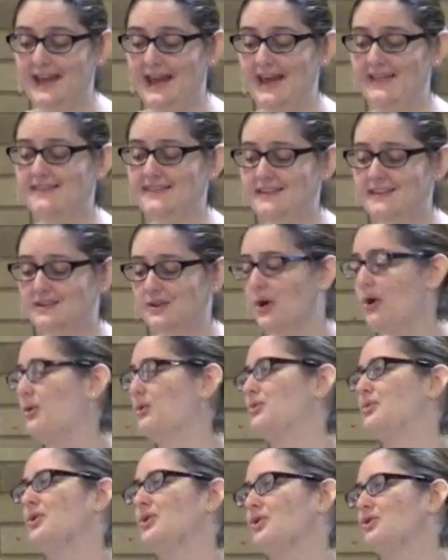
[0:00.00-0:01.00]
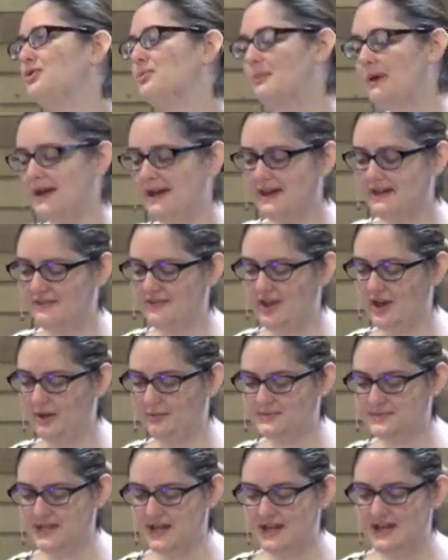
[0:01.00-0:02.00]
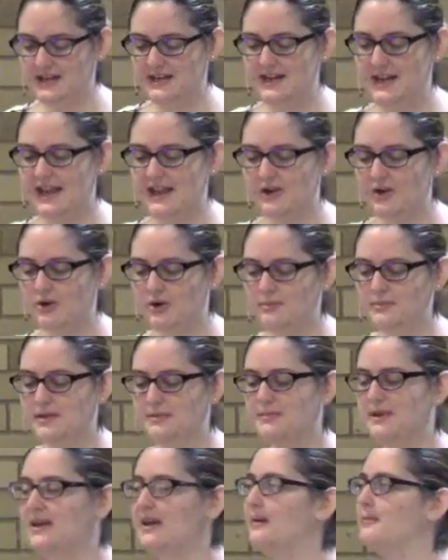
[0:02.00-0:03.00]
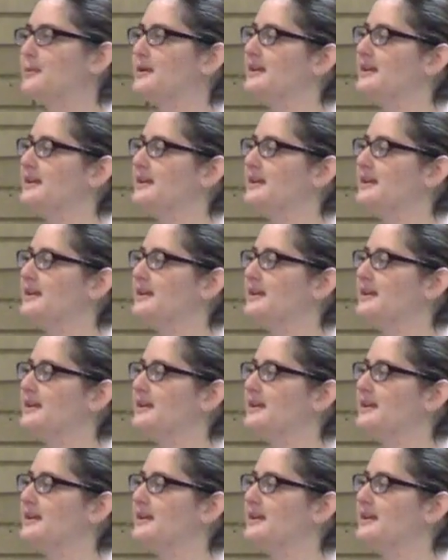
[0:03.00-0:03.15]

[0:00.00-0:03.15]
And then Ruth may have helped Naomi become